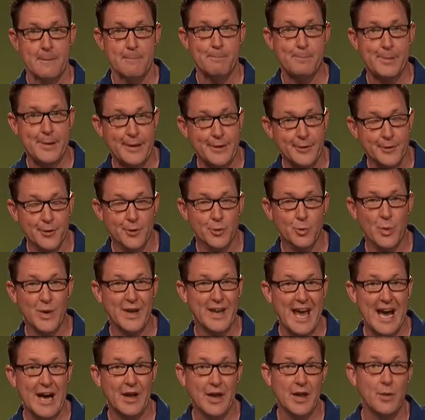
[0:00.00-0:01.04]
Peter went
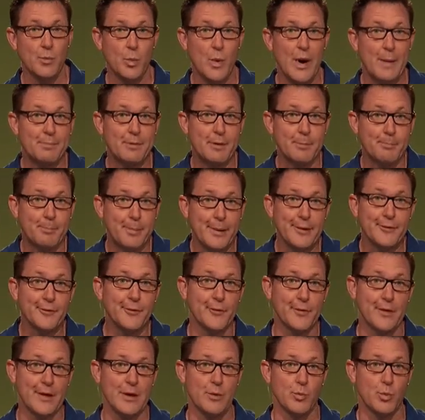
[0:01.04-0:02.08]
out and wept
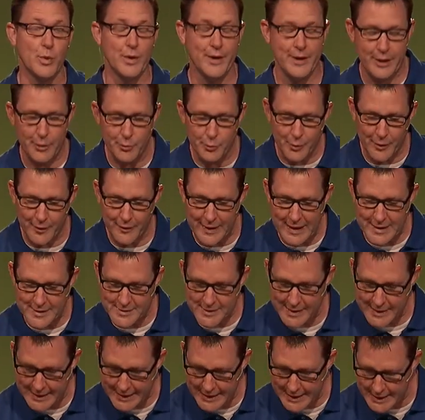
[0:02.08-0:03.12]
bitterly when he realized
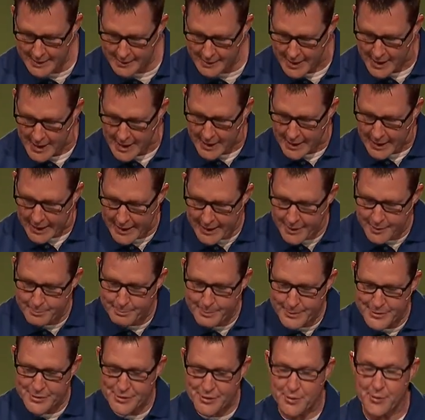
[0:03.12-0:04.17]
that he had, he had
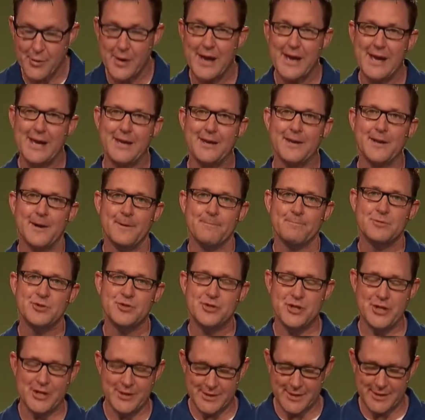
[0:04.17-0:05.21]
betrayed
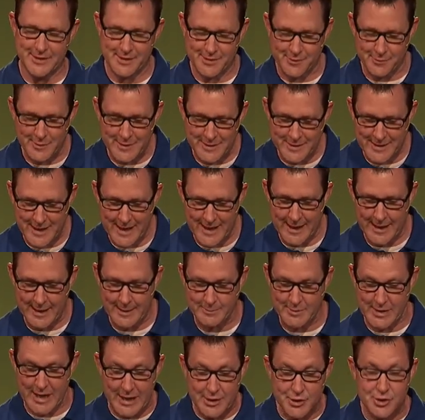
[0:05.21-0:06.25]
Jesus three
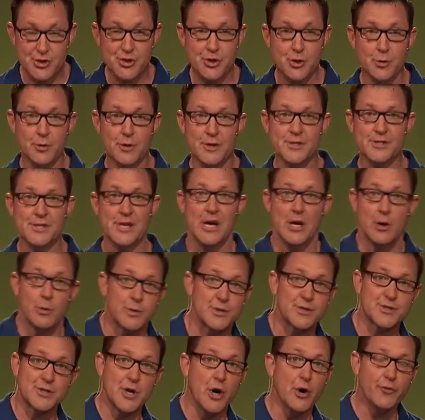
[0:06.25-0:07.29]
times. And Judas
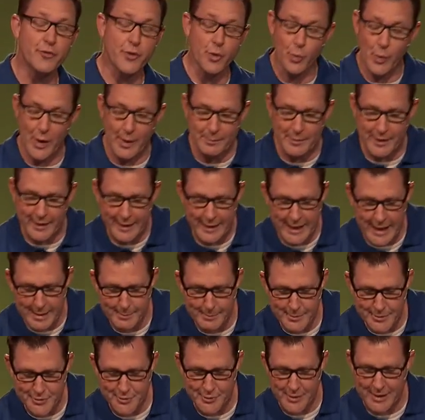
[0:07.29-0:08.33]
was so overwhelmed that he
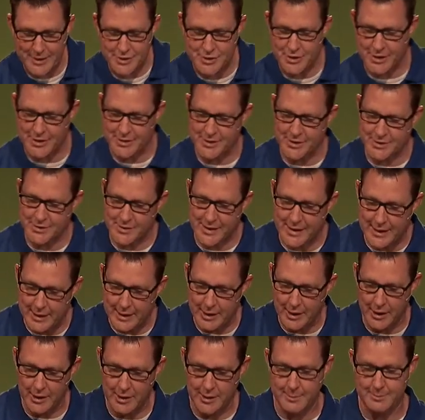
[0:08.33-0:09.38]
betrayed Jesus that he
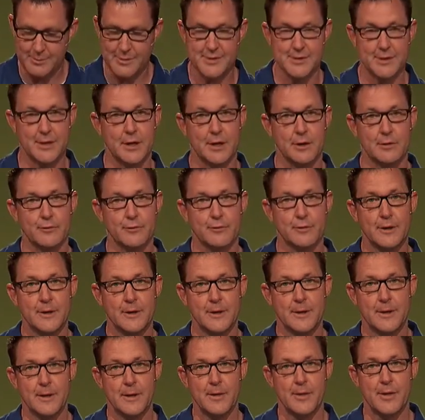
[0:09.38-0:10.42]
hung himself.
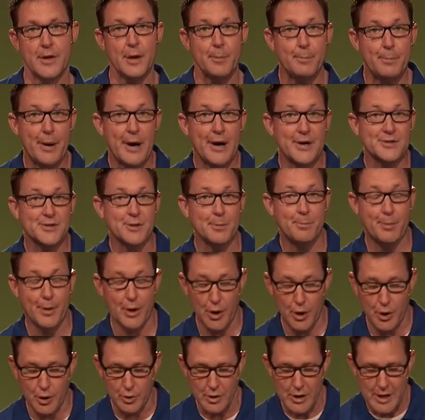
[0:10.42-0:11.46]
The Apostle
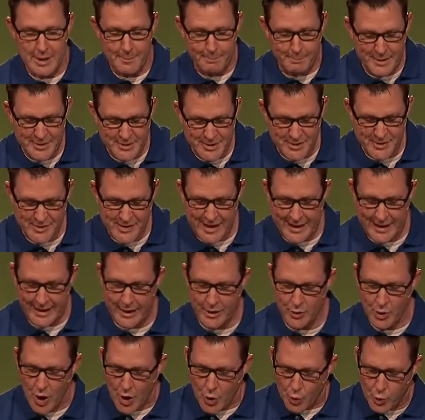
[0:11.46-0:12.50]
Paul mentions that
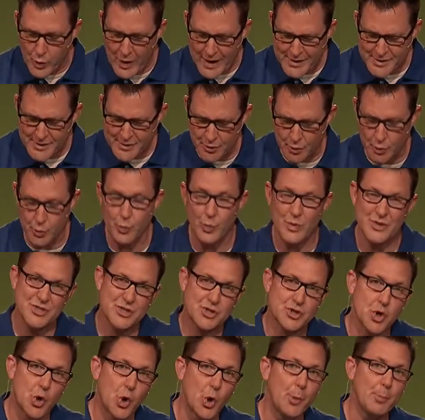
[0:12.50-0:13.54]
he wrestled and was
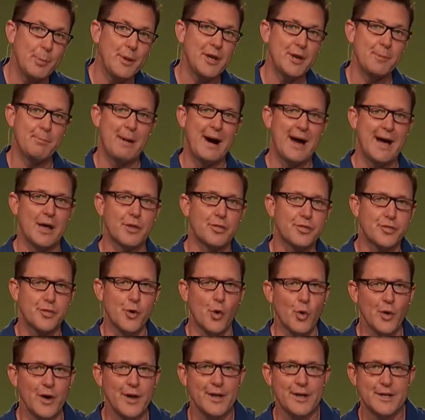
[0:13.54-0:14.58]
tormented by a
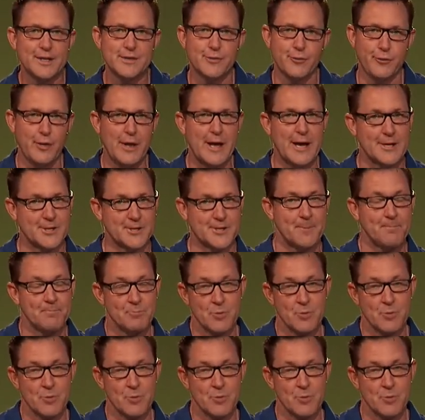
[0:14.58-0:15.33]
thorn in his flesh.